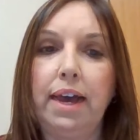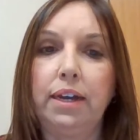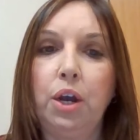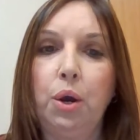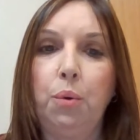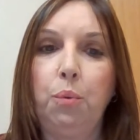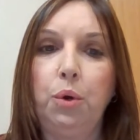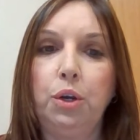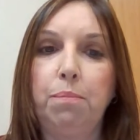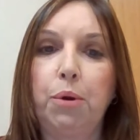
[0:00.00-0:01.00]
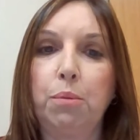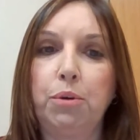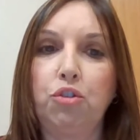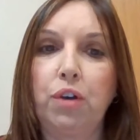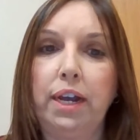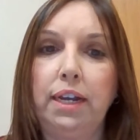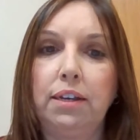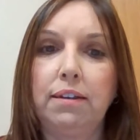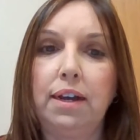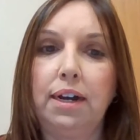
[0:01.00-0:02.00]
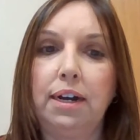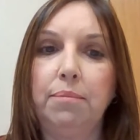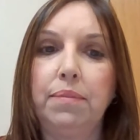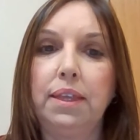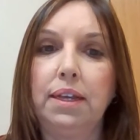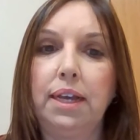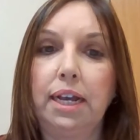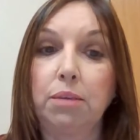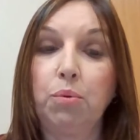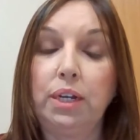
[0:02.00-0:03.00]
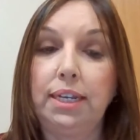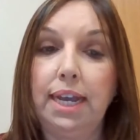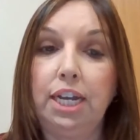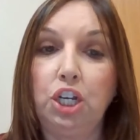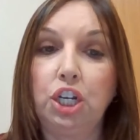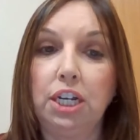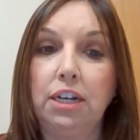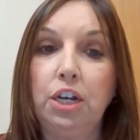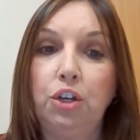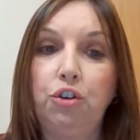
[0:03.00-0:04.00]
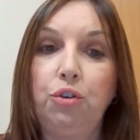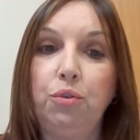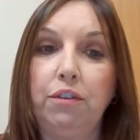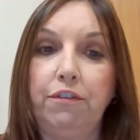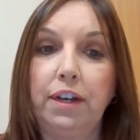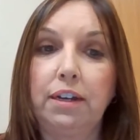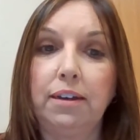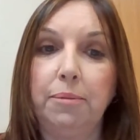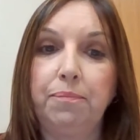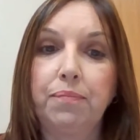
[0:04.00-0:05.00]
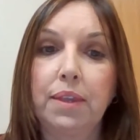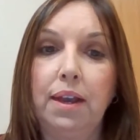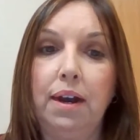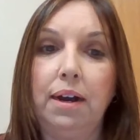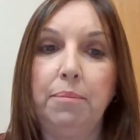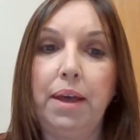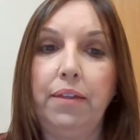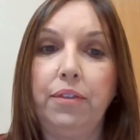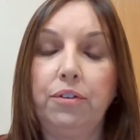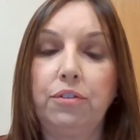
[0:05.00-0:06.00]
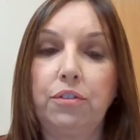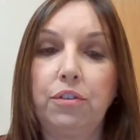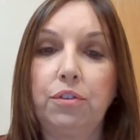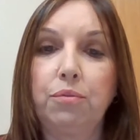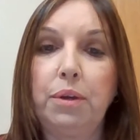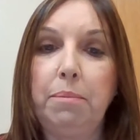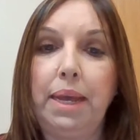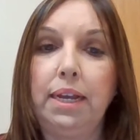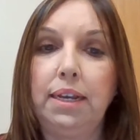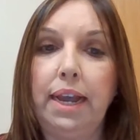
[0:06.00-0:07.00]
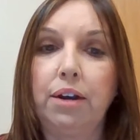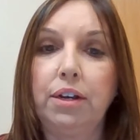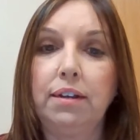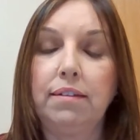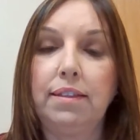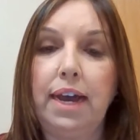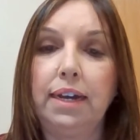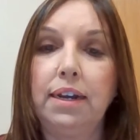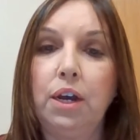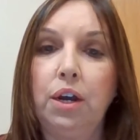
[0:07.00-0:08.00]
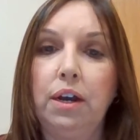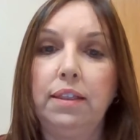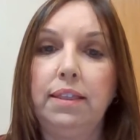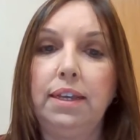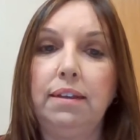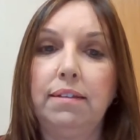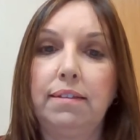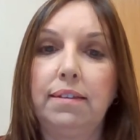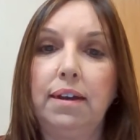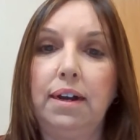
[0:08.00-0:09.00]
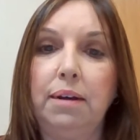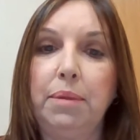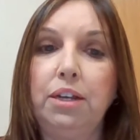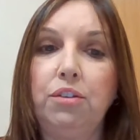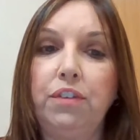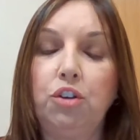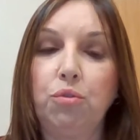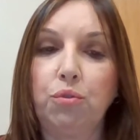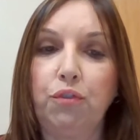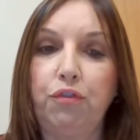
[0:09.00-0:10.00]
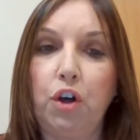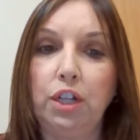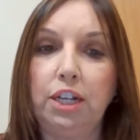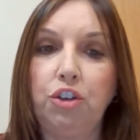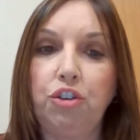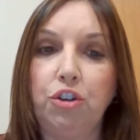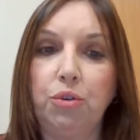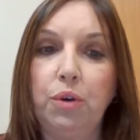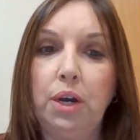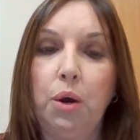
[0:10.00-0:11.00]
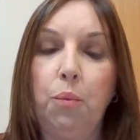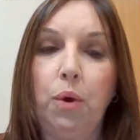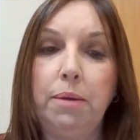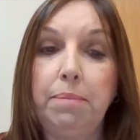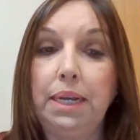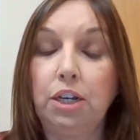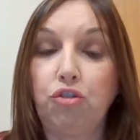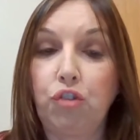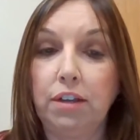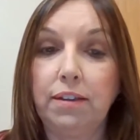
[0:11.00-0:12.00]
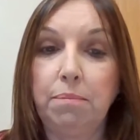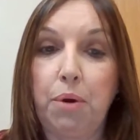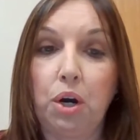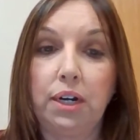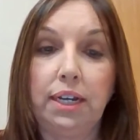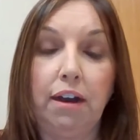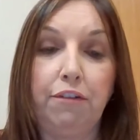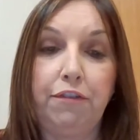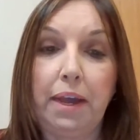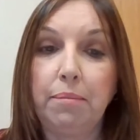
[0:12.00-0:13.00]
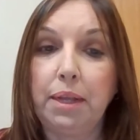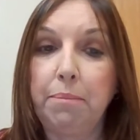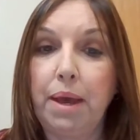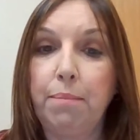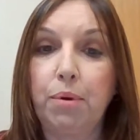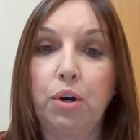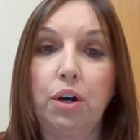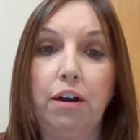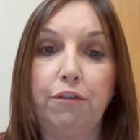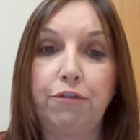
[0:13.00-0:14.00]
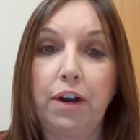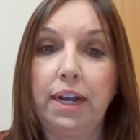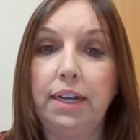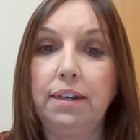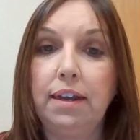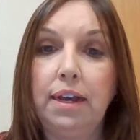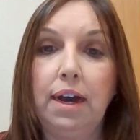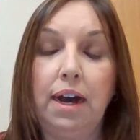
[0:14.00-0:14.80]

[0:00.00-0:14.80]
that would perpetrate the exploitation to the victim. And there's 3 main areas that these individuals would fall into. One being a trusted party, a family member, a friend,